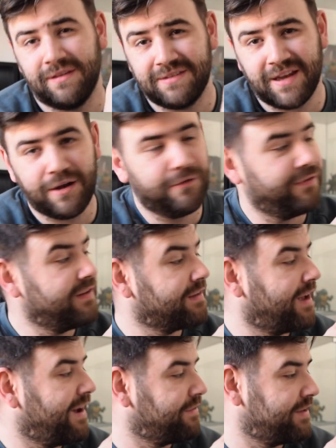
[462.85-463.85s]
The tail fins
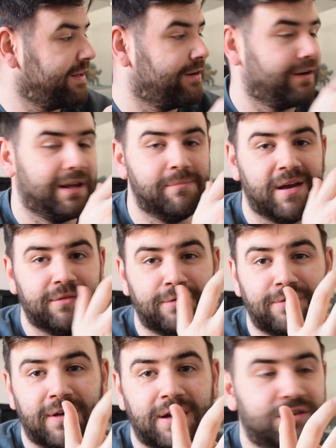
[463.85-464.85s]
I have seen on eBay for
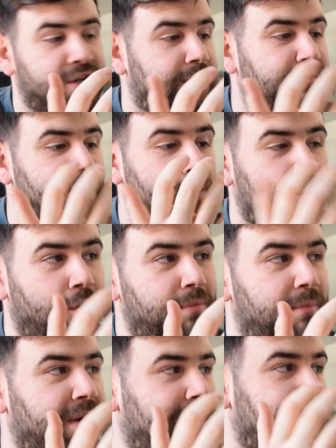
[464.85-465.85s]
fairly cheap, so I will
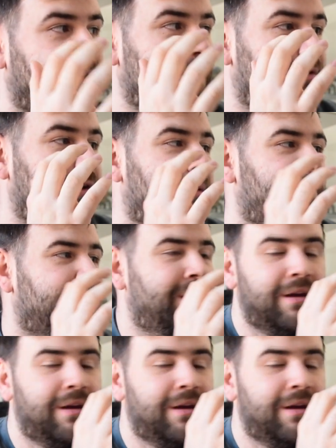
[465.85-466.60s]
be picking those up.